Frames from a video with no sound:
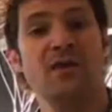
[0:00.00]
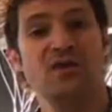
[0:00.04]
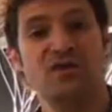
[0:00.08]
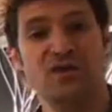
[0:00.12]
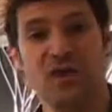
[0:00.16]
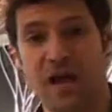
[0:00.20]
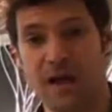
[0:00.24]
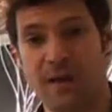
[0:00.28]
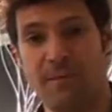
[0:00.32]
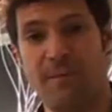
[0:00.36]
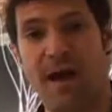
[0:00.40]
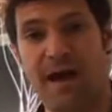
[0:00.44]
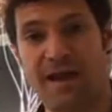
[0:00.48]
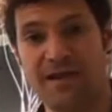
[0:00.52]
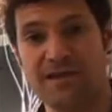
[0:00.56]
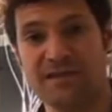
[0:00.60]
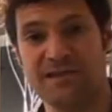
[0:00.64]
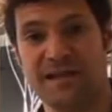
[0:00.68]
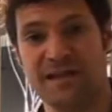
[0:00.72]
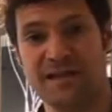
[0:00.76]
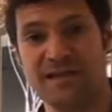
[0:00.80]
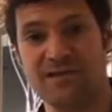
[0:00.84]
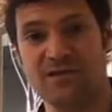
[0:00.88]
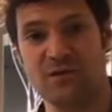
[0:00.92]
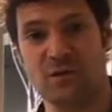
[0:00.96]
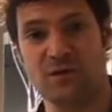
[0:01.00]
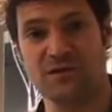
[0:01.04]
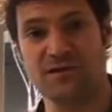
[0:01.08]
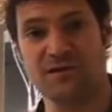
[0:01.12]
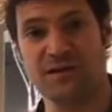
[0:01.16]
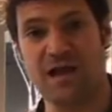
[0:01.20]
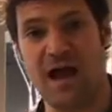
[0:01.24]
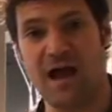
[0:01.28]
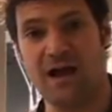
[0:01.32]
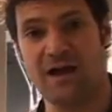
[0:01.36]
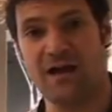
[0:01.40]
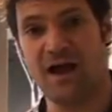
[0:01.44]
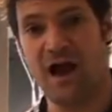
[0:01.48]
Check them out at citysoles
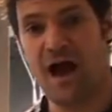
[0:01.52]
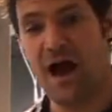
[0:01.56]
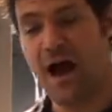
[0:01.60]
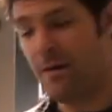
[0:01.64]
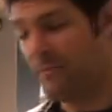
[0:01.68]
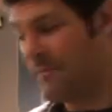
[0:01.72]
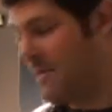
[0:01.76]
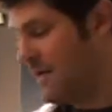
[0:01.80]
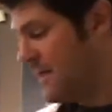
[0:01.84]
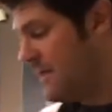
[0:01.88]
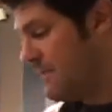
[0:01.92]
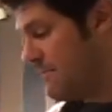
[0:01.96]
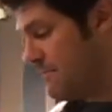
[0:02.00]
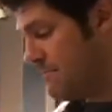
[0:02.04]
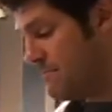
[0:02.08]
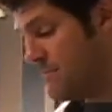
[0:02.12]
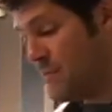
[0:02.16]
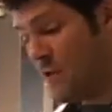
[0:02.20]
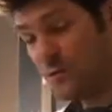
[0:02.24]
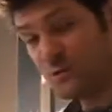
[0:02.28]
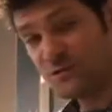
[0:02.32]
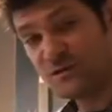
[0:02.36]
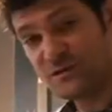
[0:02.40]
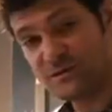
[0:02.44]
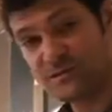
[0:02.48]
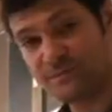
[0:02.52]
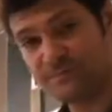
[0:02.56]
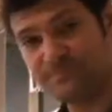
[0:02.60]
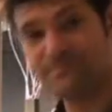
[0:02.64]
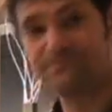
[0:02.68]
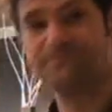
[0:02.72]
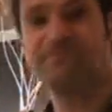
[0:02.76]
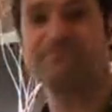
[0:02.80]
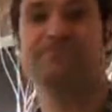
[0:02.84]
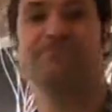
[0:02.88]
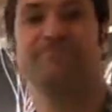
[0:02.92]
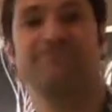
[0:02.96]
dot com. MJUS.